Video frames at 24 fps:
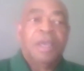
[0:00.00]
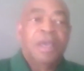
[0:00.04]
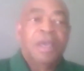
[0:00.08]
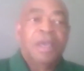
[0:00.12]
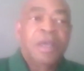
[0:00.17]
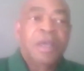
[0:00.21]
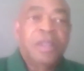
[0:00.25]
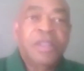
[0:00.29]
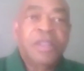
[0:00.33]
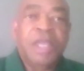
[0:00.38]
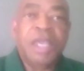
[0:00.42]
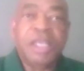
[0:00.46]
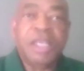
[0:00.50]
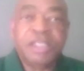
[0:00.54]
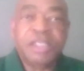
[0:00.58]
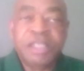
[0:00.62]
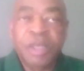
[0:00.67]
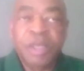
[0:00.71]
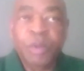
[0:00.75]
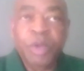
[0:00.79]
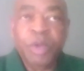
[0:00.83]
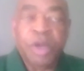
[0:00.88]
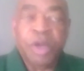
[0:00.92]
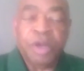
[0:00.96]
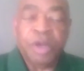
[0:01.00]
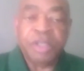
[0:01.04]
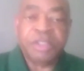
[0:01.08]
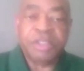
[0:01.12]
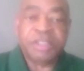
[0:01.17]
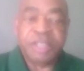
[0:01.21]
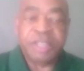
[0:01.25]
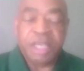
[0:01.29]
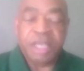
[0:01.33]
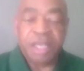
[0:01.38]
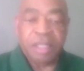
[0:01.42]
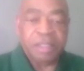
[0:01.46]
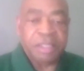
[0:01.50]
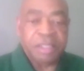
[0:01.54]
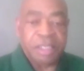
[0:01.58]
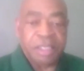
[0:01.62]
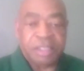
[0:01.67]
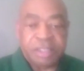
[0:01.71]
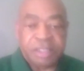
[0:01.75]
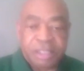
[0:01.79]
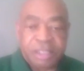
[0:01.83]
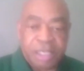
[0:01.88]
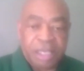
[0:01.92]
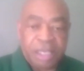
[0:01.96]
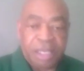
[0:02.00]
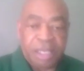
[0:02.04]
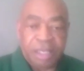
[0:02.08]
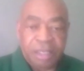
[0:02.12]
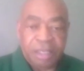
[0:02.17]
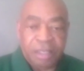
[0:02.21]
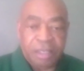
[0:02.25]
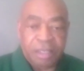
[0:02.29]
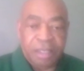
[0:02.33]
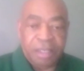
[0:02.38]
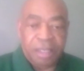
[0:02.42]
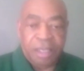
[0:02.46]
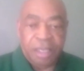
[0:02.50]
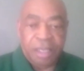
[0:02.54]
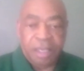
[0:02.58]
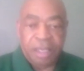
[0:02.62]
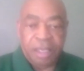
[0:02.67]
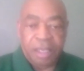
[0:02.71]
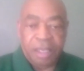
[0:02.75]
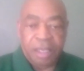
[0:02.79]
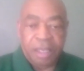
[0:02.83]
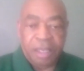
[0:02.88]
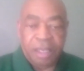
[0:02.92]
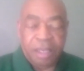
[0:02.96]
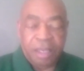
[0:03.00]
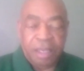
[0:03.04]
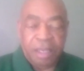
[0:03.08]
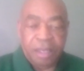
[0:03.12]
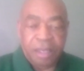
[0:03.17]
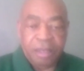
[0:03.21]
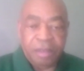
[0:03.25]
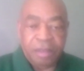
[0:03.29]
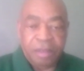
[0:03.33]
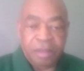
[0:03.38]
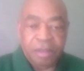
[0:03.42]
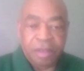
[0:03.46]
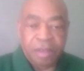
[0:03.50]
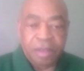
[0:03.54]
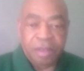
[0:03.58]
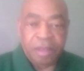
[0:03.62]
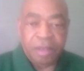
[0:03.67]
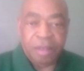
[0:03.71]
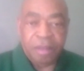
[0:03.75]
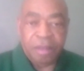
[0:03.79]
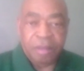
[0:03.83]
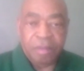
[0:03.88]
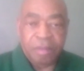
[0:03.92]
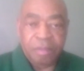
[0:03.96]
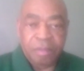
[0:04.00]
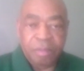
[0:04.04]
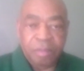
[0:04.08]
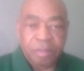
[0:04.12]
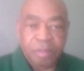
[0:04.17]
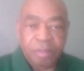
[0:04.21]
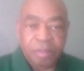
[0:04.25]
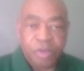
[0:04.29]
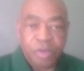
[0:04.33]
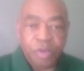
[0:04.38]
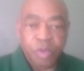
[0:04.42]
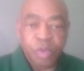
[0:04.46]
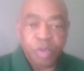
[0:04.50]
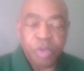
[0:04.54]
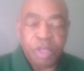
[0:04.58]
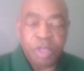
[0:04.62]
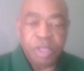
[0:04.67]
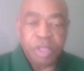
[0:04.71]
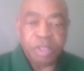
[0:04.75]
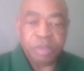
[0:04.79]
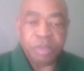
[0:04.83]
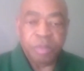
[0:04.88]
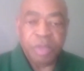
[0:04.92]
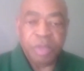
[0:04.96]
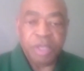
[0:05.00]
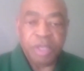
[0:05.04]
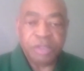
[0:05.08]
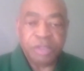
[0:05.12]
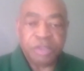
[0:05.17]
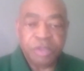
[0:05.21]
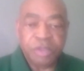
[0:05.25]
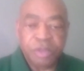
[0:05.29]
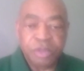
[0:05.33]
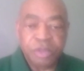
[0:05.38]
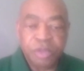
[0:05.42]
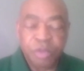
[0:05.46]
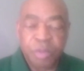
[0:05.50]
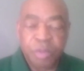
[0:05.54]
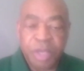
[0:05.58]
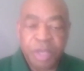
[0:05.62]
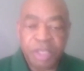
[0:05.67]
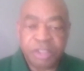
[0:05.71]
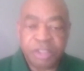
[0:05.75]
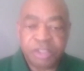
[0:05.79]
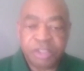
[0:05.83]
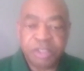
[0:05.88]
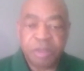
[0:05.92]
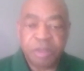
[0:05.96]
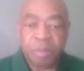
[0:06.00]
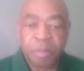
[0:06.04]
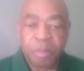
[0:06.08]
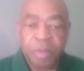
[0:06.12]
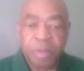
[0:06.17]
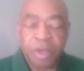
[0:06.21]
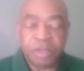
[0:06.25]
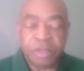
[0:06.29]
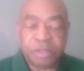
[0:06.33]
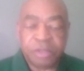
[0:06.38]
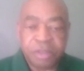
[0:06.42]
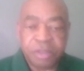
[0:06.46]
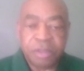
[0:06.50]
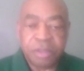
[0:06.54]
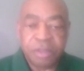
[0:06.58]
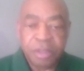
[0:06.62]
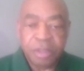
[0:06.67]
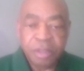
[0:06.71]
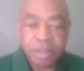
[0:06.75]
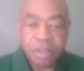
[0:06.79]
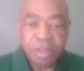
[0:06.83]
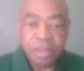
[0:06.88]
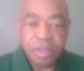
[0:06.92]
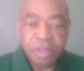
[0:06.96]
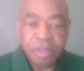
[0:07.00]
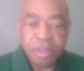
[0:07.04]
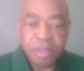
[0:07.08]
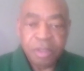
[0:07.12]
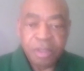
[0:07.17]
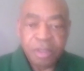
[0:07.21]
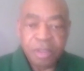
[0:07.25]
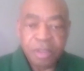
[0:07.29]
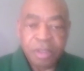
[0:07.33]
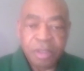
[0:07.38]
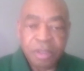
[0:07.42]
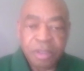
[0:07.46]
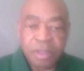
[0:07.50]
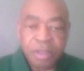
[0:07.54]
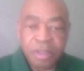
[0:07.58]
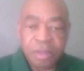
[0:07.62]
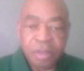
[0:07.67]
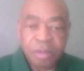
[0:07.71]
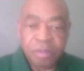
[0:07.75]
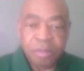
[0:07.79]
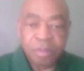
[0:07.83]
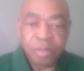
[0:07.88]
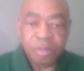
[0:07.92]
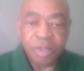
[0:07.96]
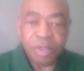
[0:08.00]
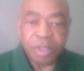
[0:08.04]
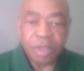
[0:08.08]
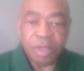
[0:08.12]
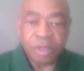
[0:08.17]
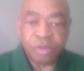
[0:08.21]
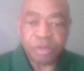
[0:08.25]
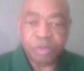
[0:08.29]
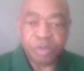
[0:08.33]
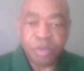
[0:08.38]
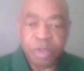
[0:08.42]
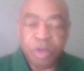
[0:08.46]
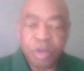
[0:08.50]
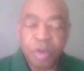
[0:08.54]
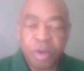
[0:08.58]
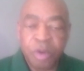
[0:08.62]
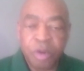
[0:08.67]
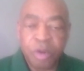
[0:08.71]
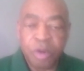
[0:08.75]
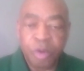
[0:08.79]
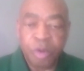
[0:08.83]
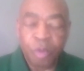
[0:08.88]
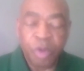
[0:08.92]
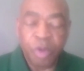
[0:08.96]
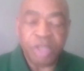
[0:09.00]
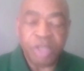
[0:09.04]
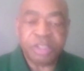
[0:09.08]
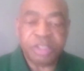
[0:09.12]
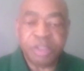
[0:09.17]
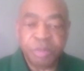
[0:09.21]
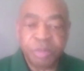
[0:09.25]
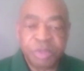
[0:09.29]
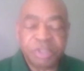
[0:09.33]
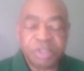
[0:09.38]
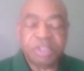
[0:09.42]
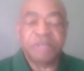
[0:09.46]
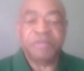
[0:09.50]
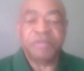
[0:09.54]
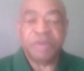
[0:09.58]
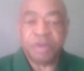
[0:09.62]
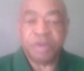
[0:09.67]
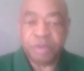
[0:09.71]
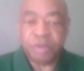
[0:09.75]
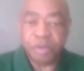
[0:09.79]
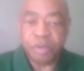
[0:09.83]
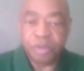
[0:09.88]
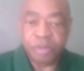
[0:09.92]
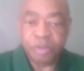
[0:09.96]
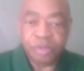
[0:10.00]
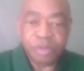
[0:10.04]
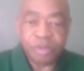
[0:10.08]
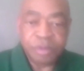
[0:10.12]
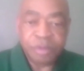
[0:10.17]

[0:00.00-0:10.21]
They said, "We're going to sail this date, and you need to make sure you make ship muster because we're going on a Western Pacific cruise."